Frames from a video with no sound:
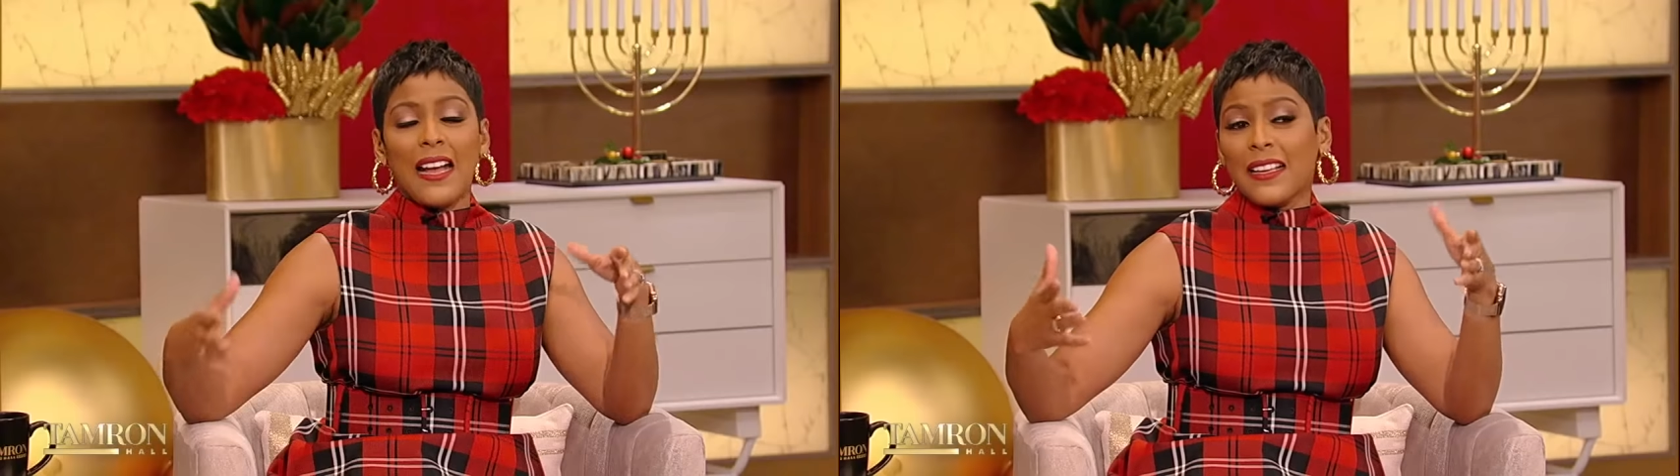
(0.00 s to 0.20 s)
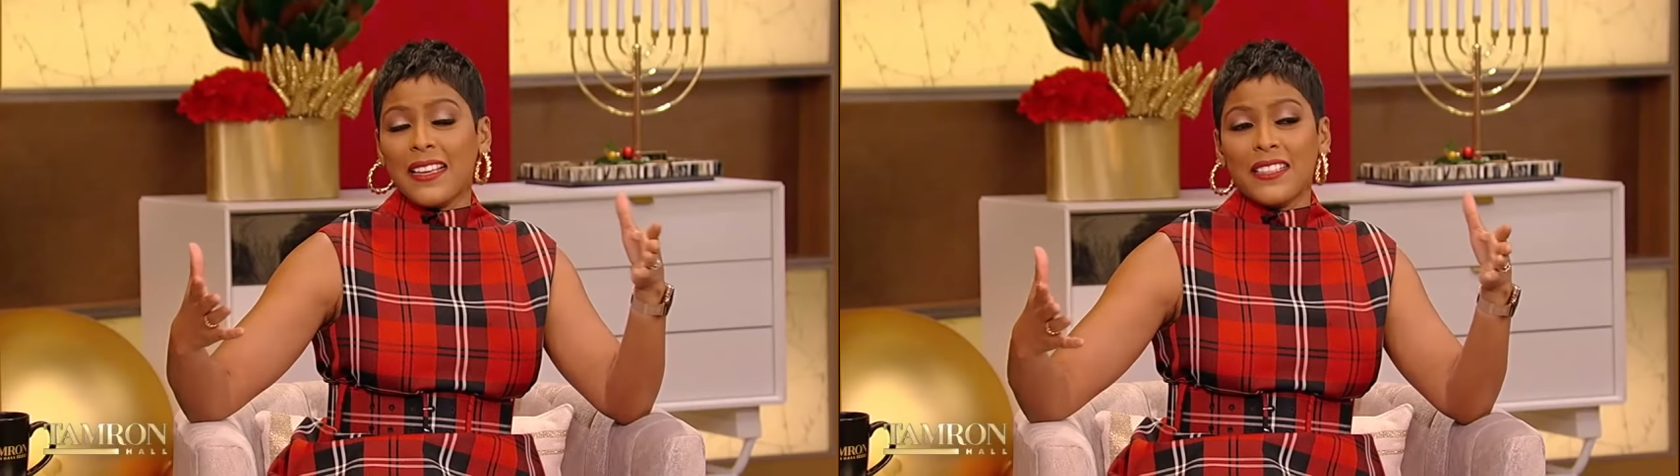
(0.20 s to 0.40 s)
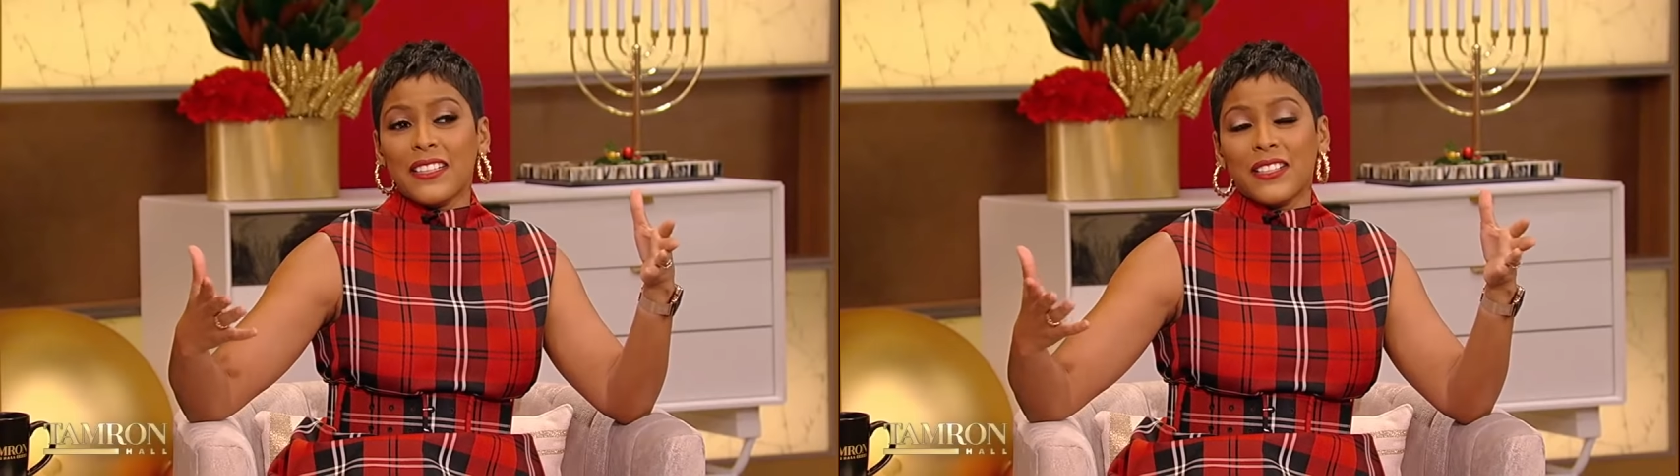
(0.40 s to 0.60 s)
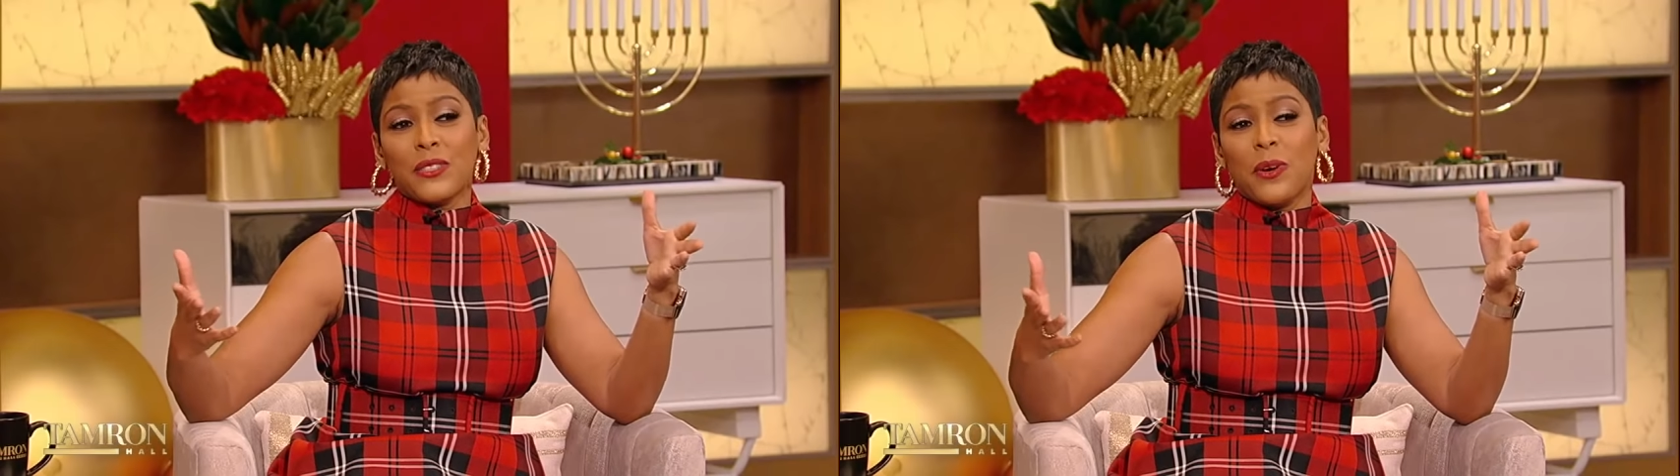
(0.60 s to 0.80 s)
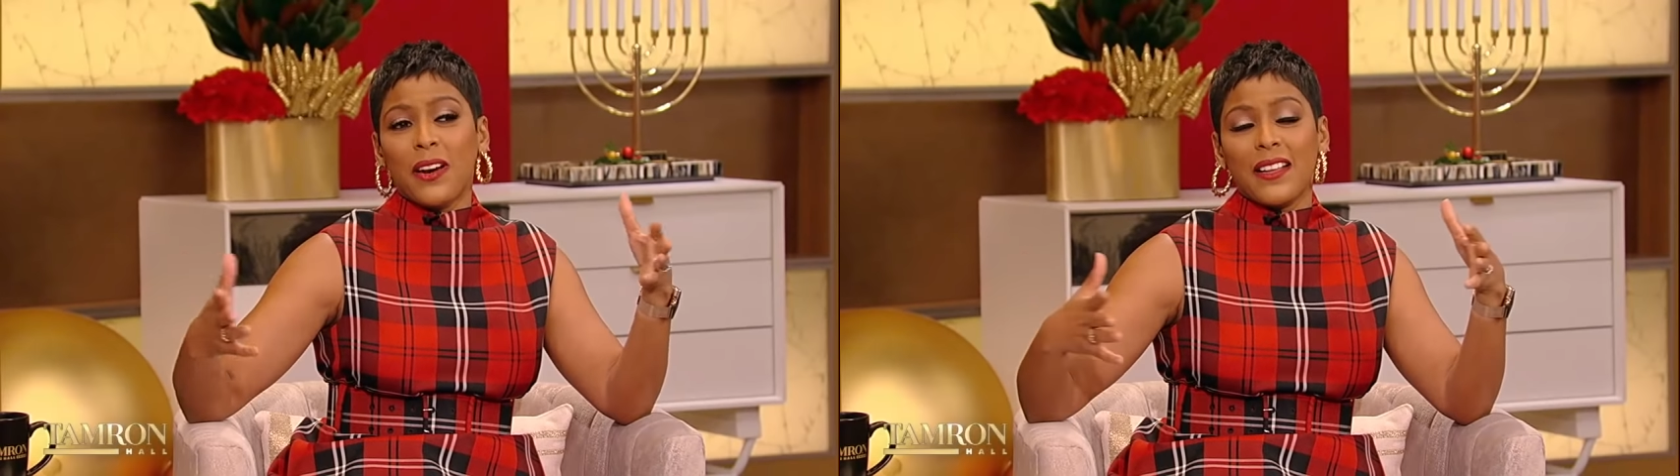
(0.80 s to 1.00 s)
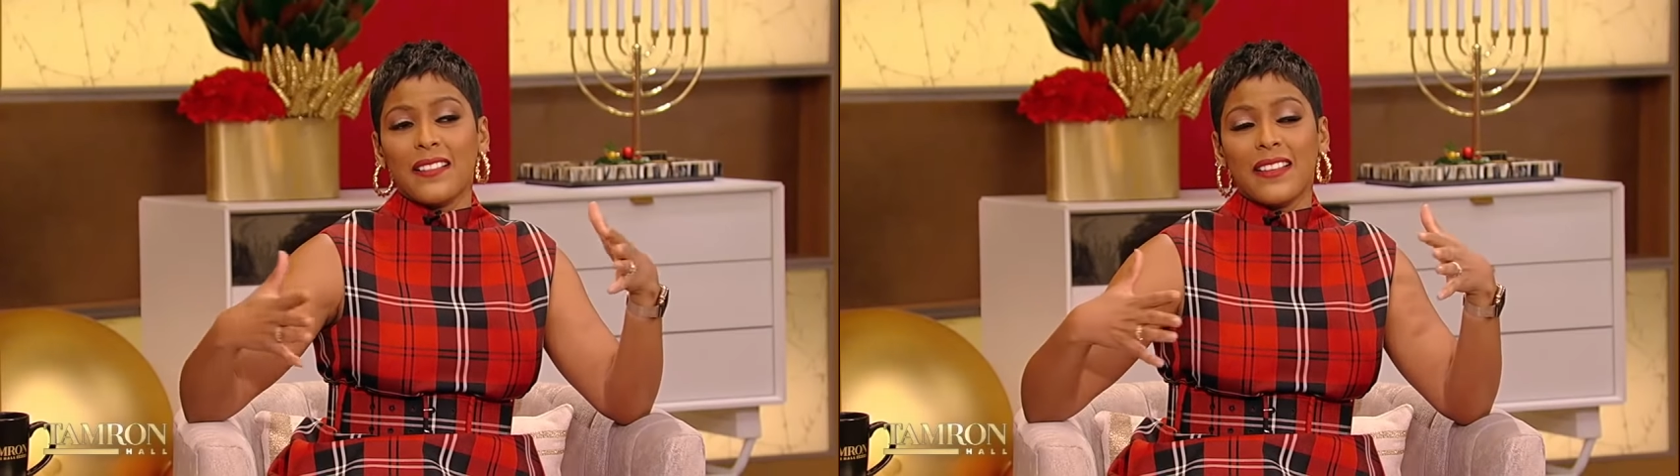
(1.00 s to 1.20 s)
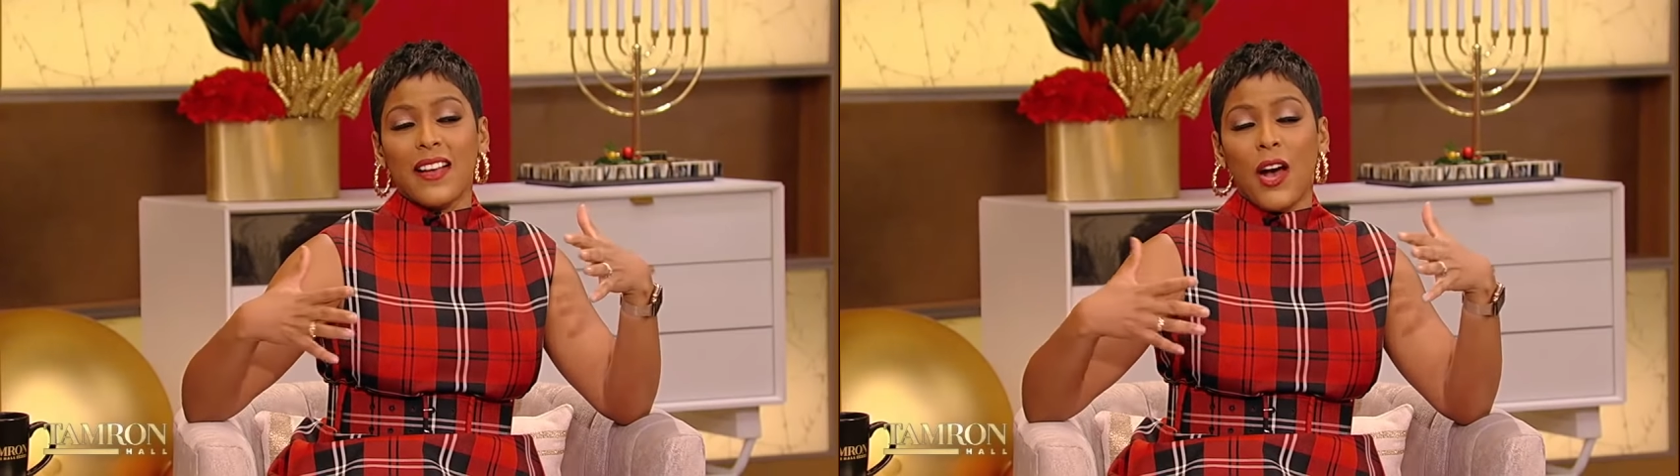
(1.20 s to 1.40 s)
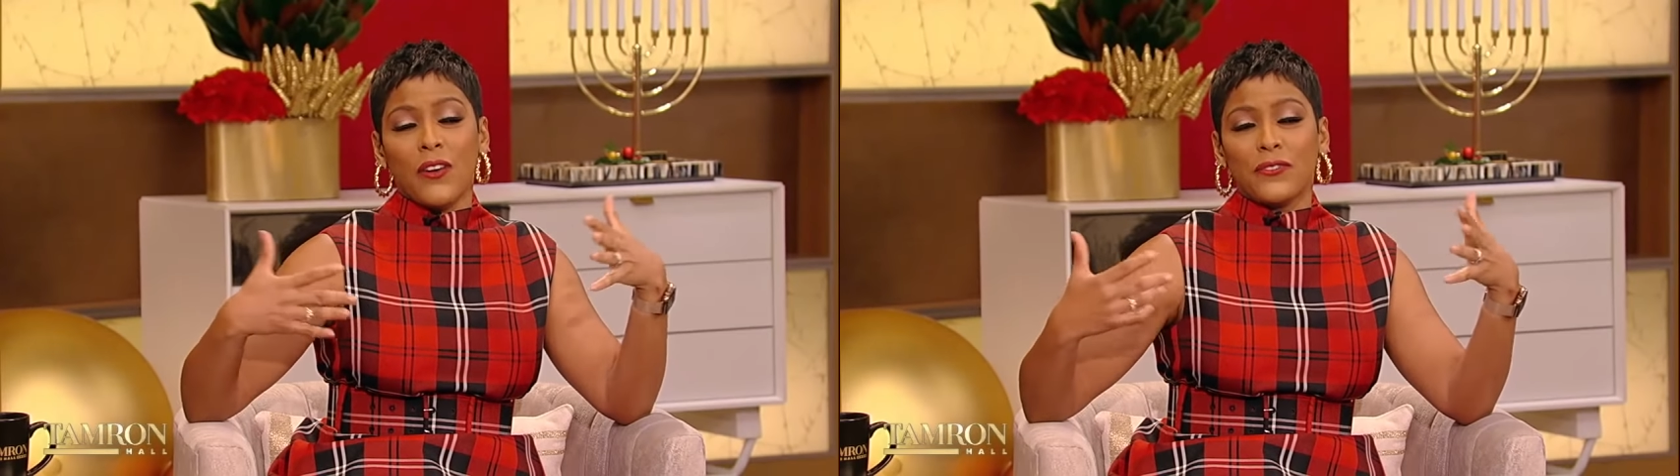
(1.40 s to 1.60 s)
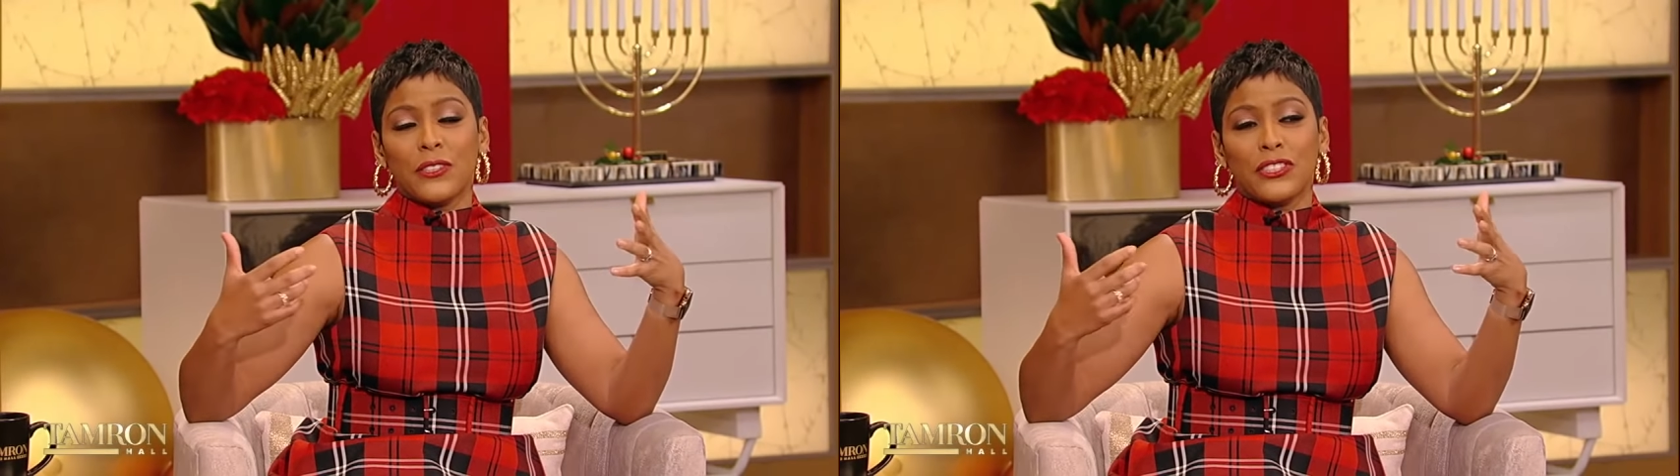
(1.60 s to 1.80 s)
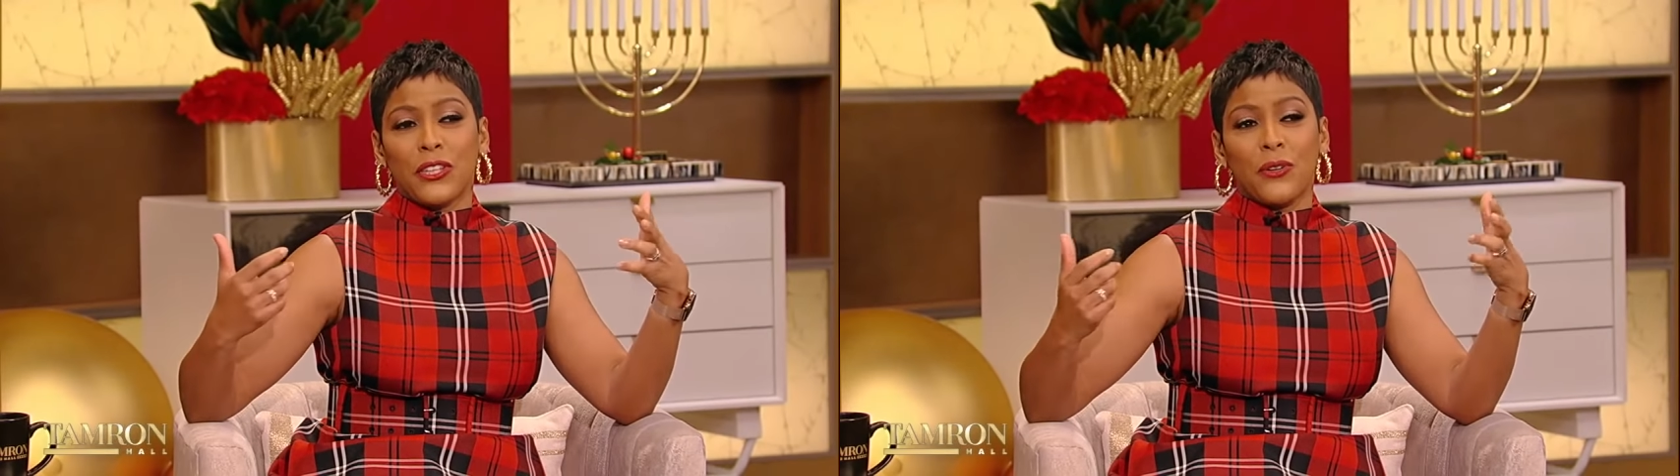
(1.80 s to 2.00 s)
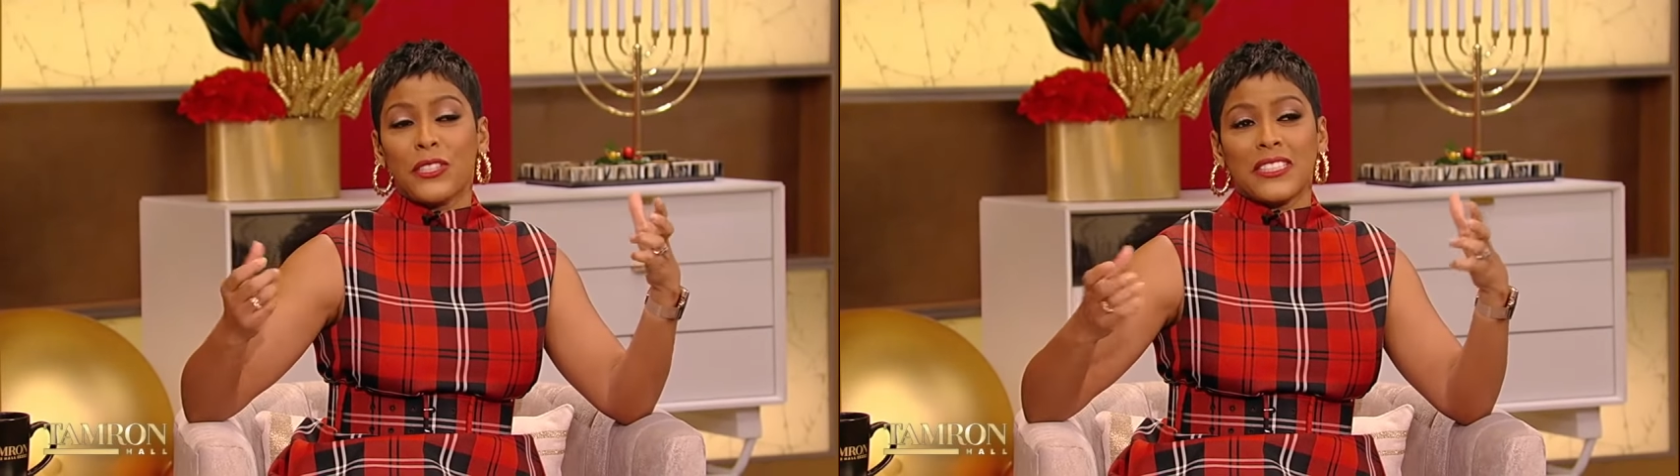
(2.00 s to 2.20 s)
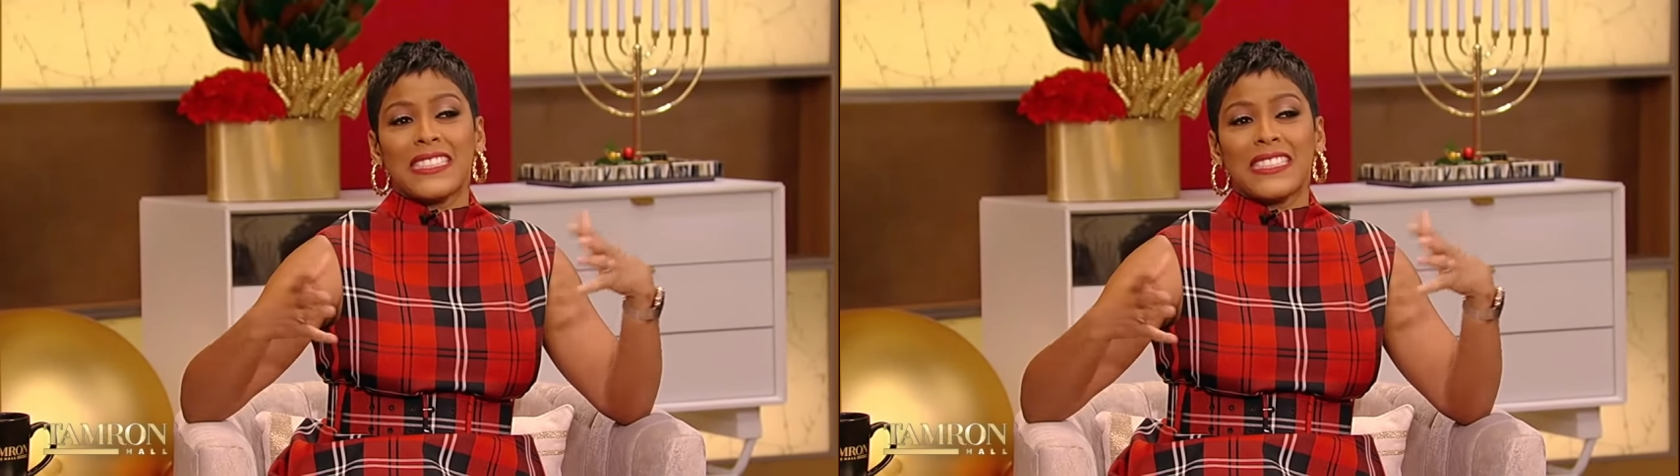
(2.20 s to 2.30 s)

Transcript: Again, there you are in the off the shoulder